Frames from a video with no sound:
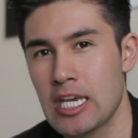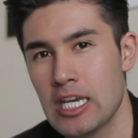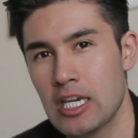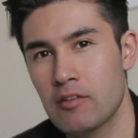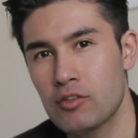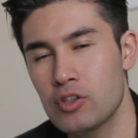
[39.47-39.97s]

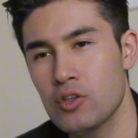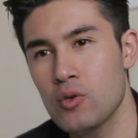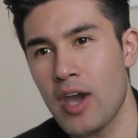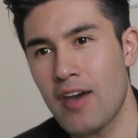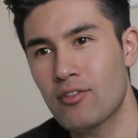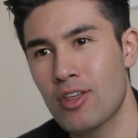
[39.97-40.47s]
If you
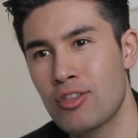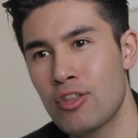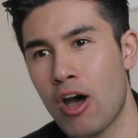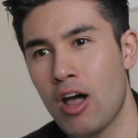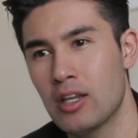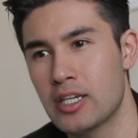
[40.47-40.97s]
have the
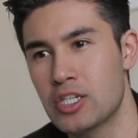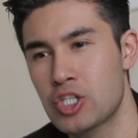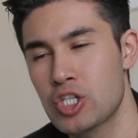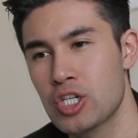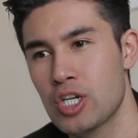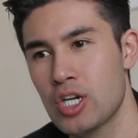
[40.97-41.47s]
knowledge